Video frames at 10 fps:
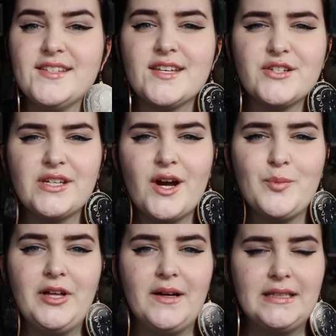Essentially, our
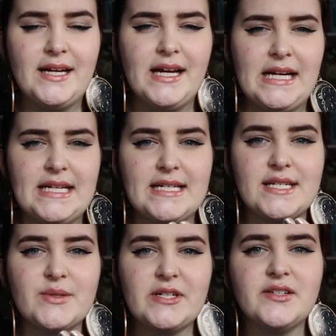plot line
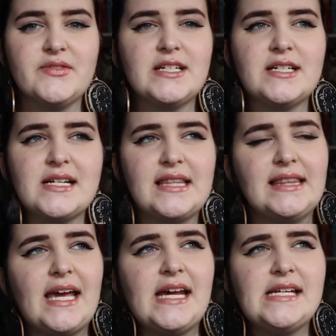is one of our
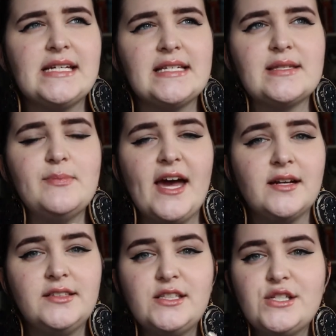ladies,
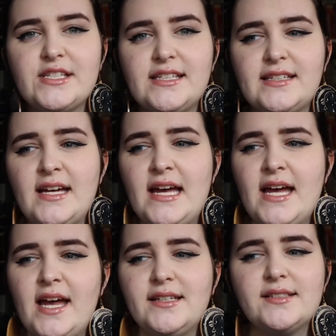Madeline. She
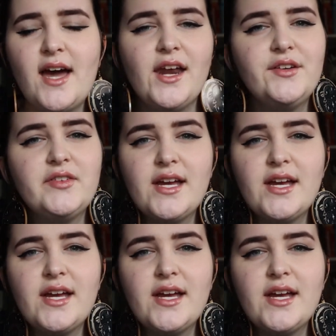is kind of